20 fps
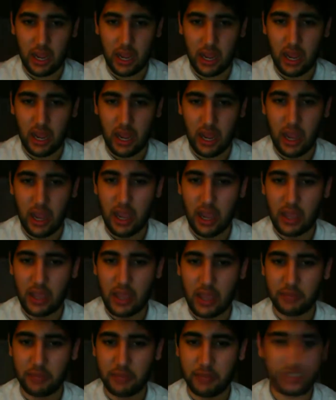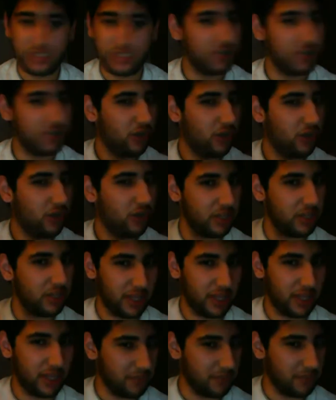I mostly call him
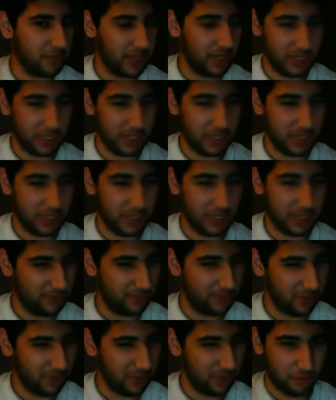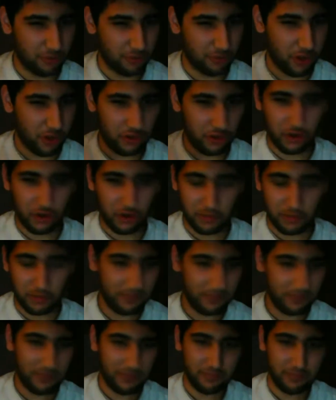like my little brother,
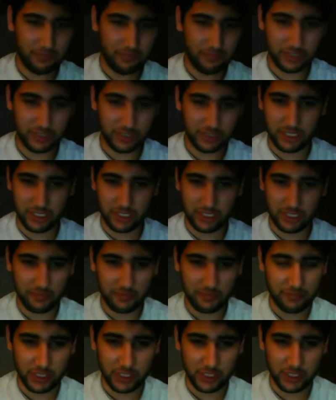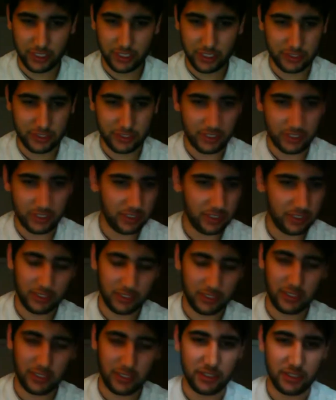mostly because
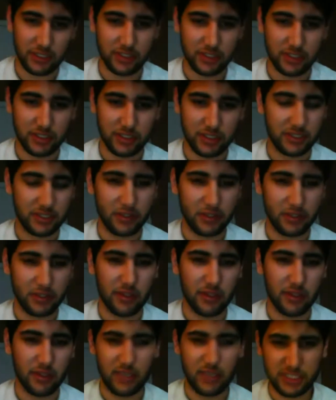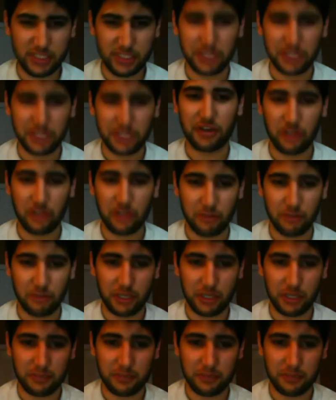he's younger than
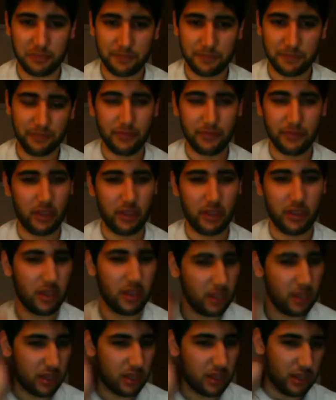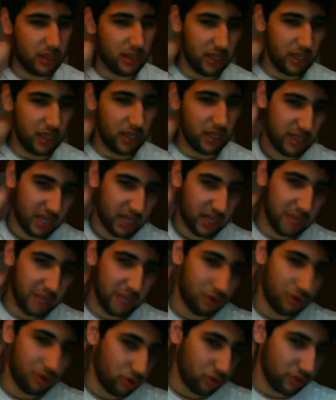me, and I'm
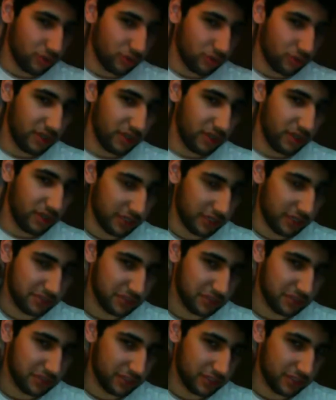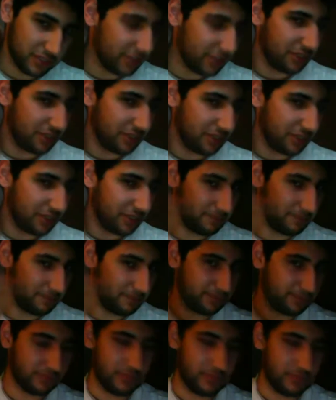older than him, so it's mainly
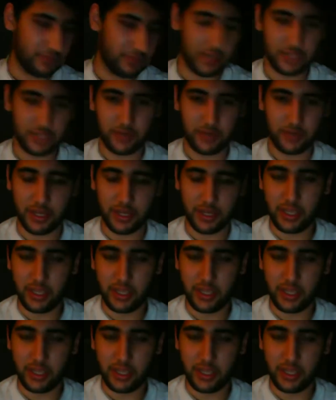that's why.